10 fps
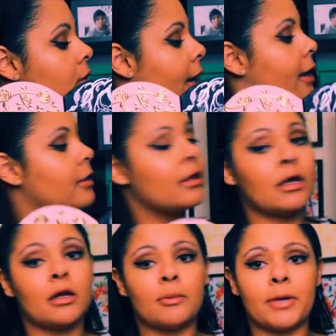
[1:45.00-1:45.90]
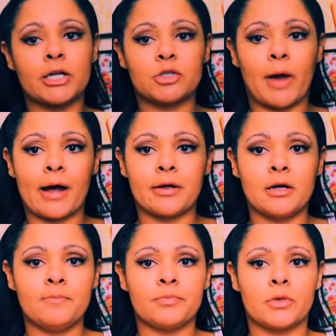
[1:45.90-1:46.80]
like the Peach
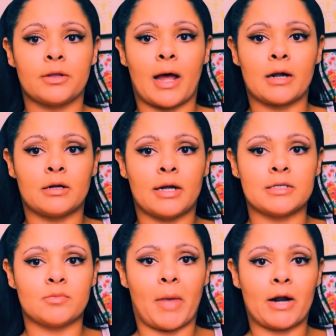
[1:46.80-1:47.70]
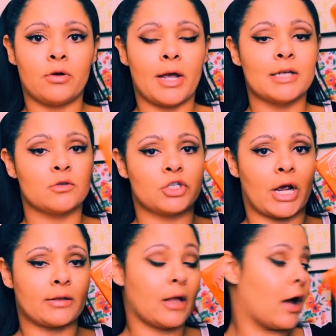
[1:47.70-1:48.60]
palette in that nice metal case, which
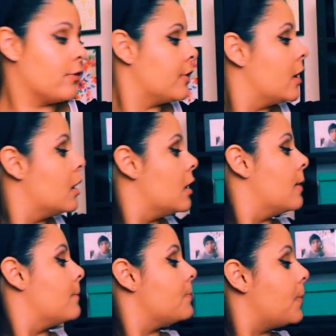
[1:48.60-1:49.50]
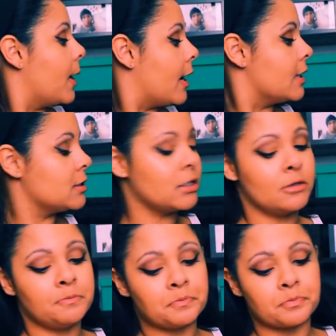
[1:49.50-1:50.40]
I love, but
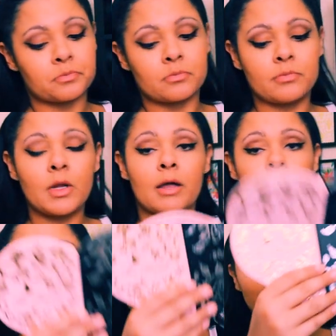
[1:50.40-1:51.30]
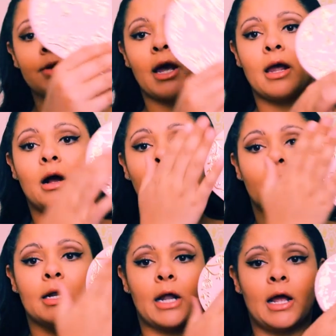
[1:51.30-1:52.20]
that is okay.
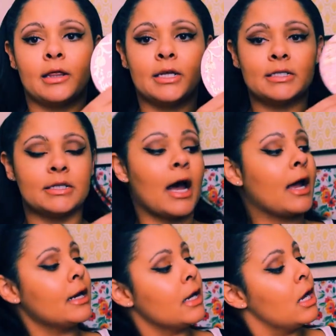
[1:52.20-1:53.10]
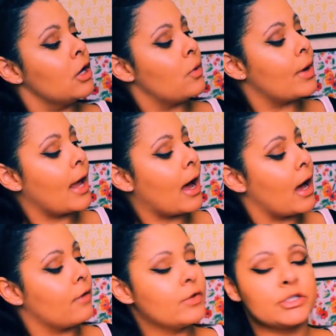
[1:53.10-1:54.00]
On this side, we
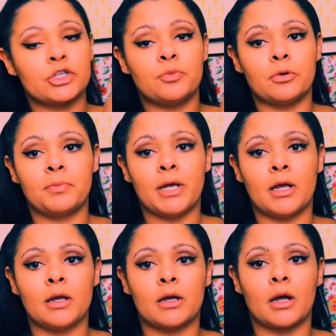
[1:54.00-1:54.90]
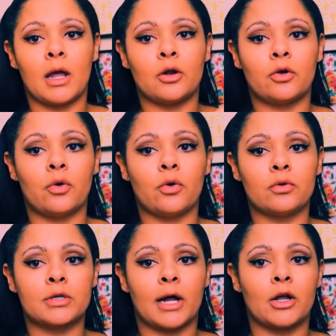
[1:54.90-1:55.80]
have the super pink and
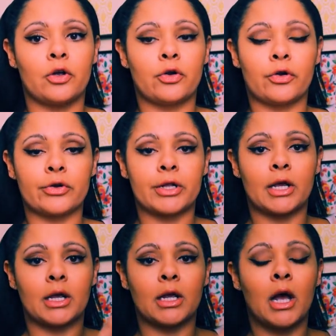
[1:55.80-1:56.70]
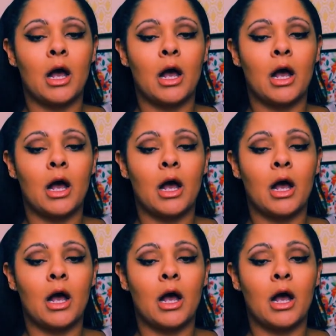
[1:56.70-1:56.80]
gold kind of girly